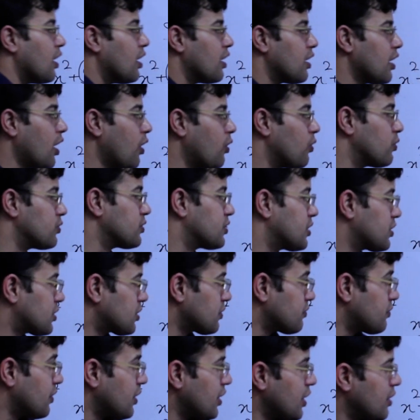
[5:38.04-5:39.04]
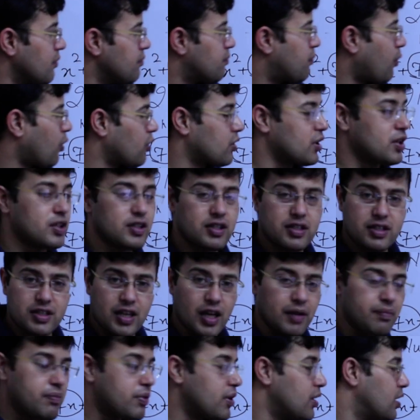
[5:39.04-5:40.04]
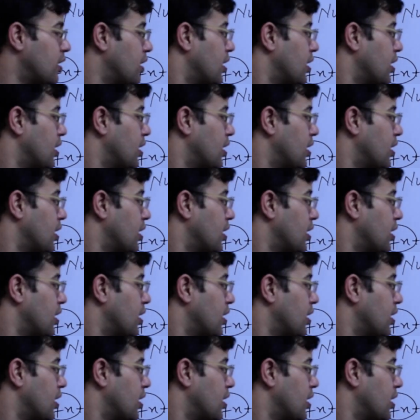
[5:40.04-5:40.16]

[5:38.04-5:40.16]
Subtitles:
Now this is very important step.